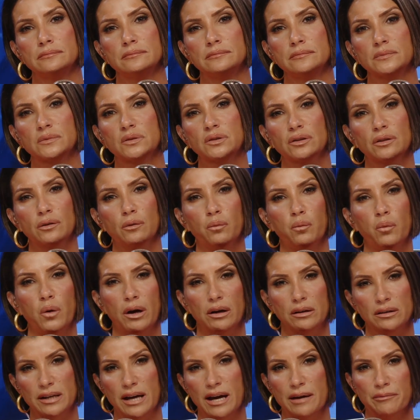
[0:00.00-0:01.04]
So
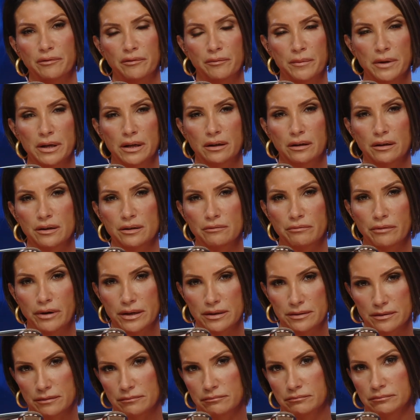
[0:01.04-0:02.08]
what type of man are you
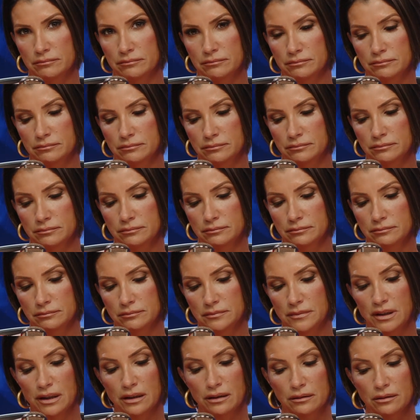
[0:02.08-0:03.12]
raising?
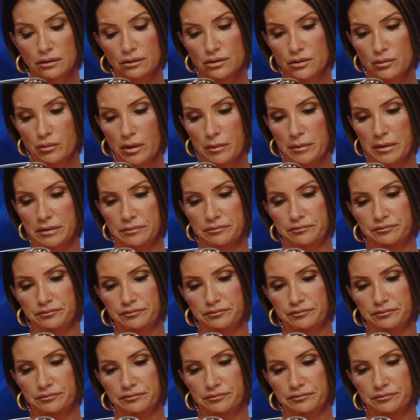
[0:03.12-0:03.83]
And that includes women.